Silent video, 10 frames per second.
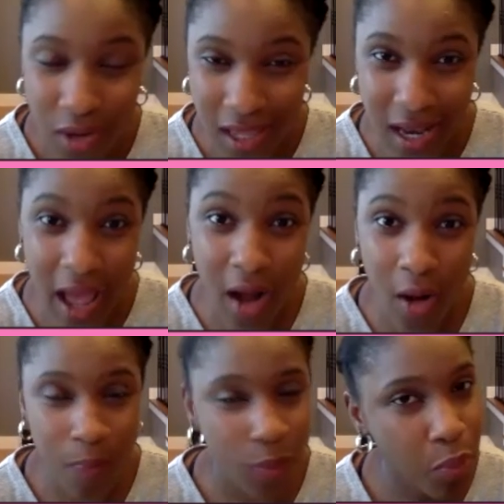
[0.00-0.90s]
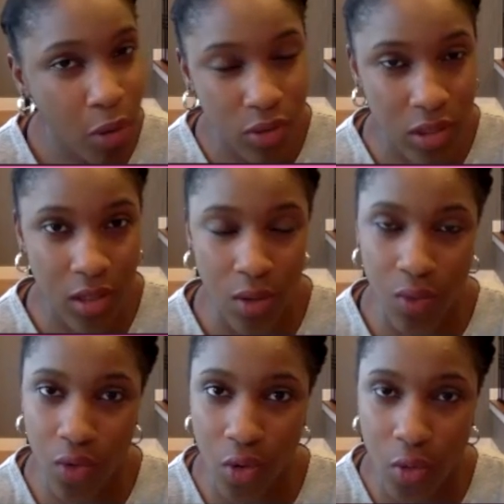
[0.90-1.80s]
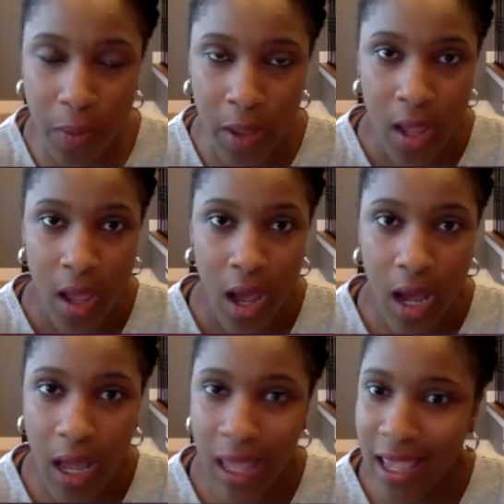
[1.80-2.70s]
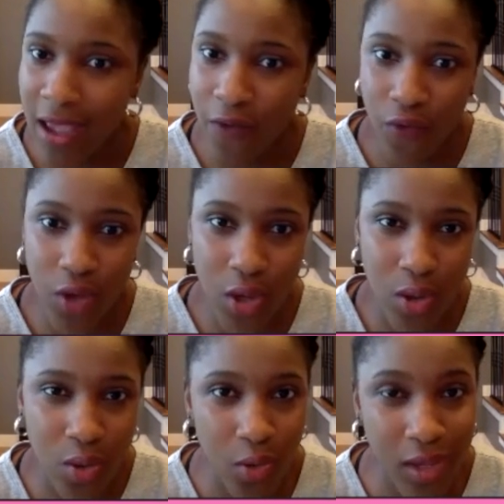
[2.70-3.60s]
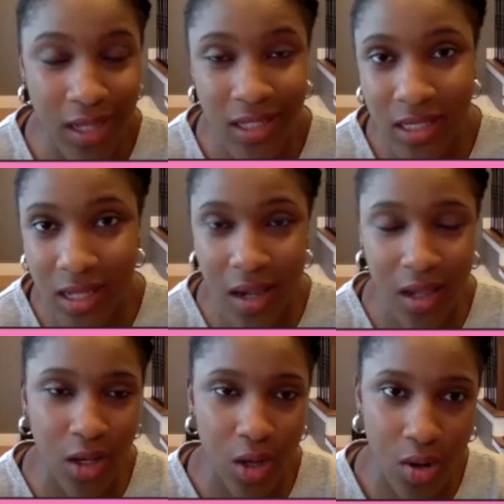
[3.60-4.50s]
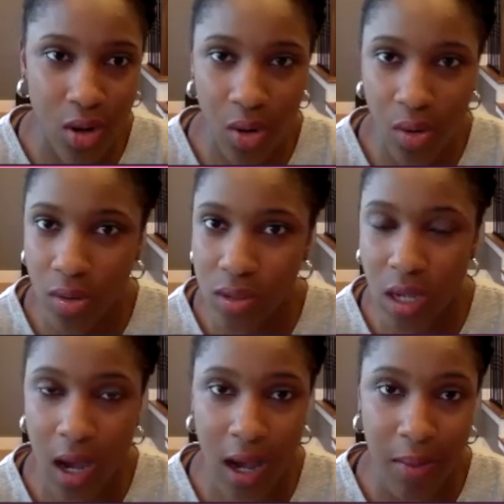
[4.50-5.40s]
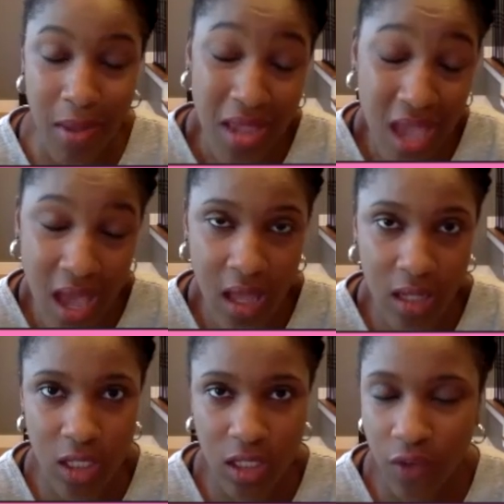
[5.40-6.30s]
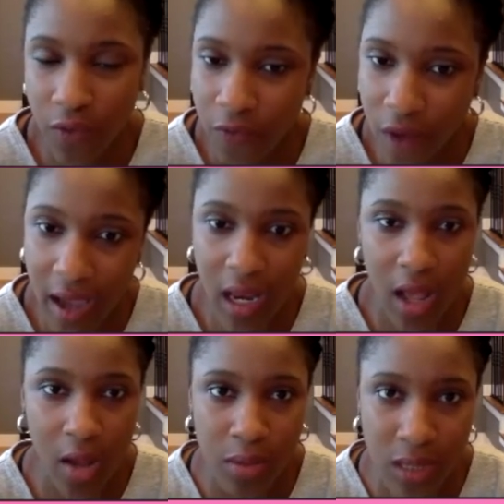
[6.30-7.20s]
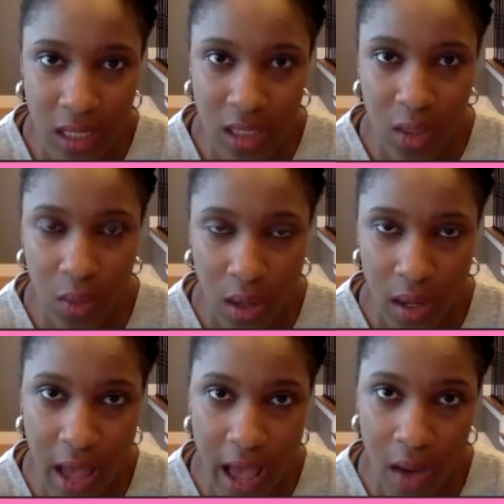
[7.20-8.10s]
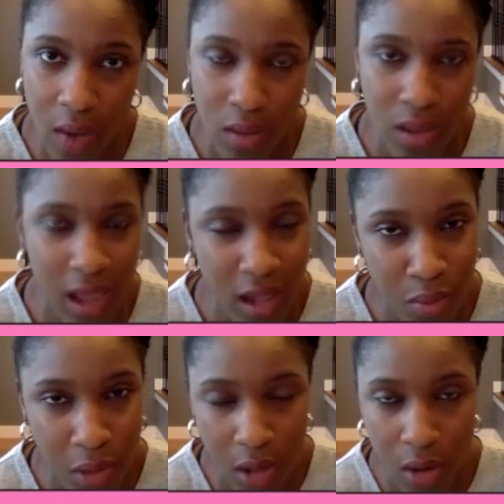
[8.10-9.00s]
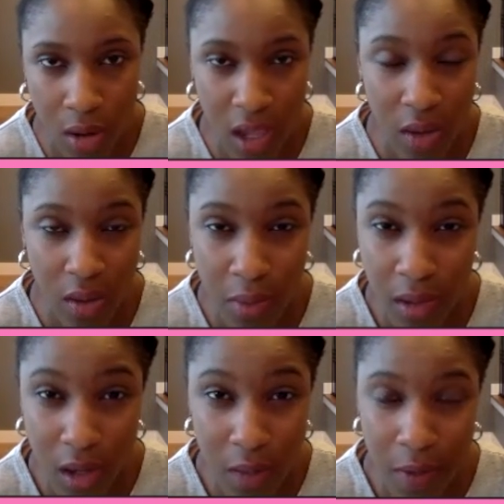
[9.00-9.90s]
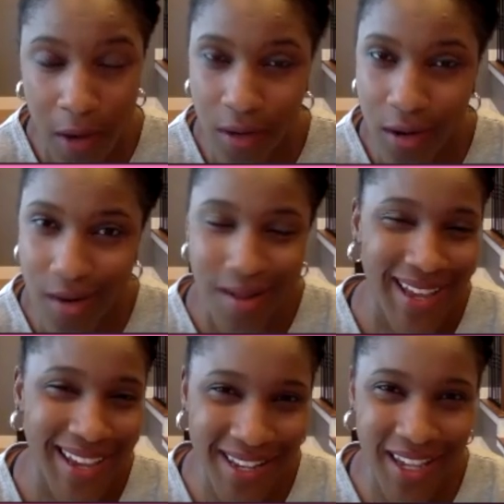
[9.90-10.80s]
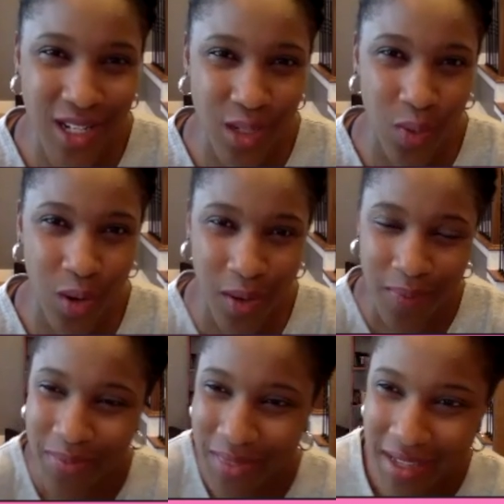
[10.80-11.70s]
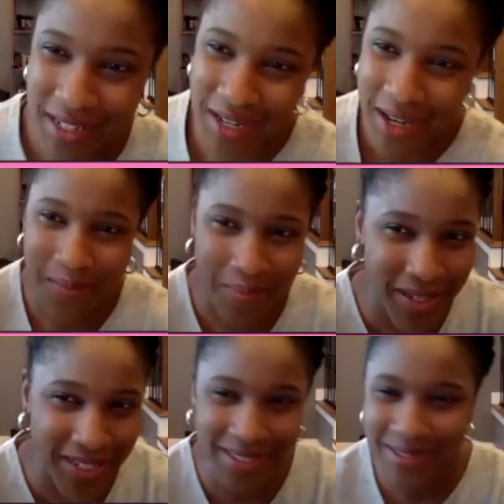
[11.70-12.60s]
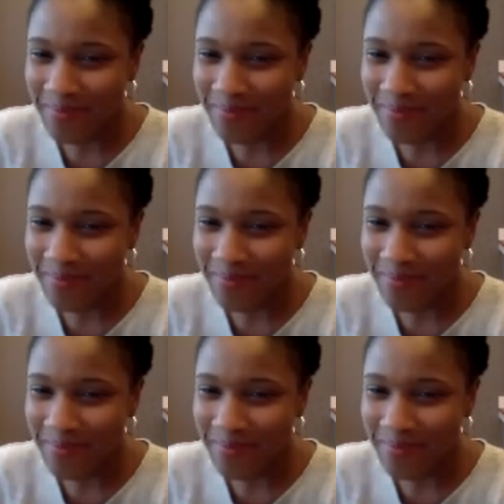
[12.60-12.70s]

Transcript: need help, post in the group. If you get stuck in your goals, again, just find help, seek someone out that can be your accountability partner, and get to work. Thanks, y'all. Peace.